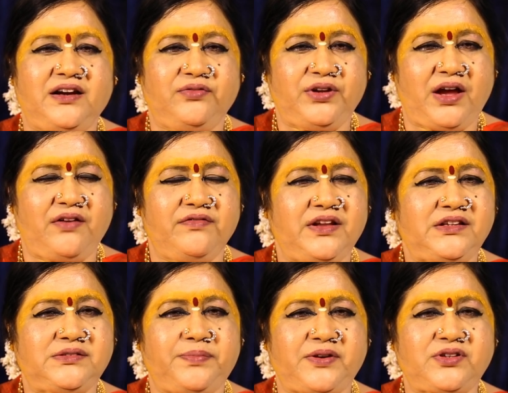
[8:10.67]
And we have
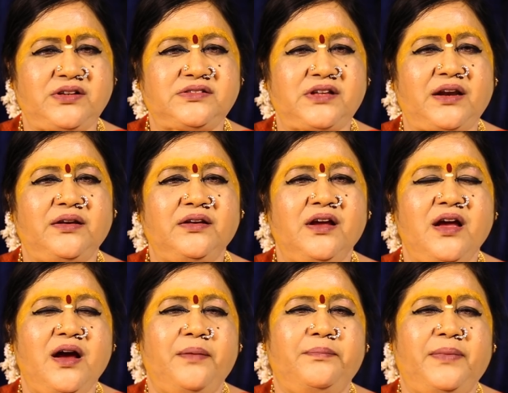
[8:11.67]
very special sun
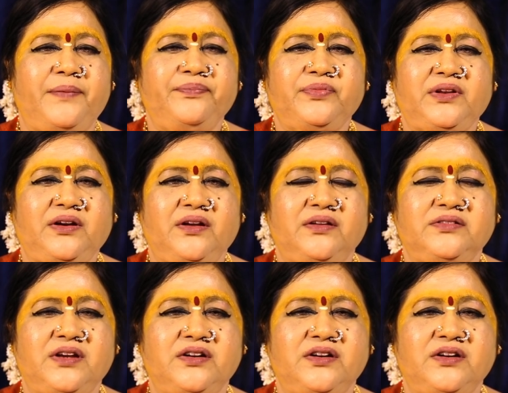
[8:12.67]
mantras